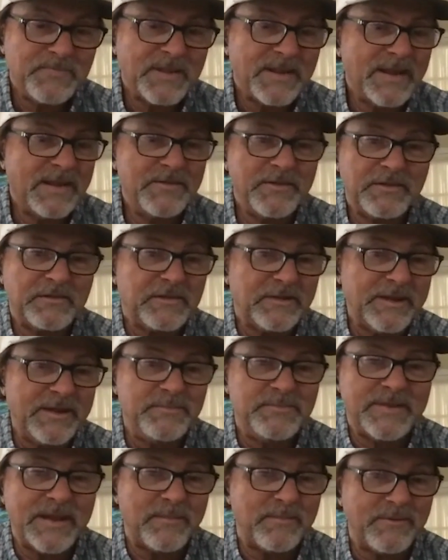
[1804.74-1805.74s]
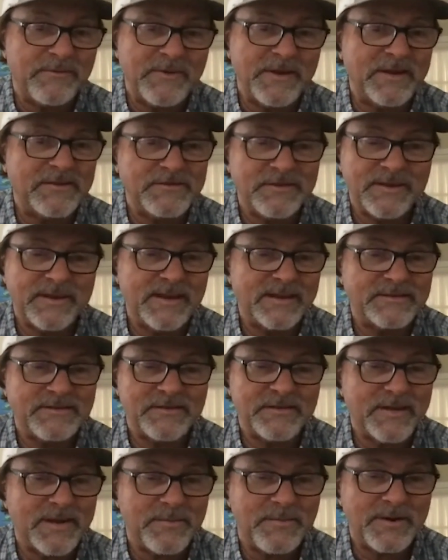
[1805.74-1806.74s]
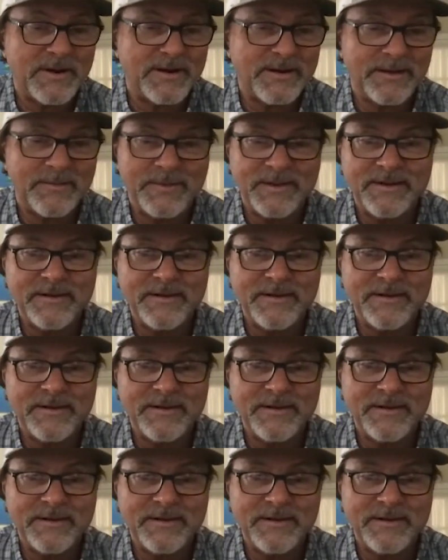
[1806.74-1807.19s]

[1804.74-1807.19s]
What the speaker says: and the sleep deprivation catches up on them.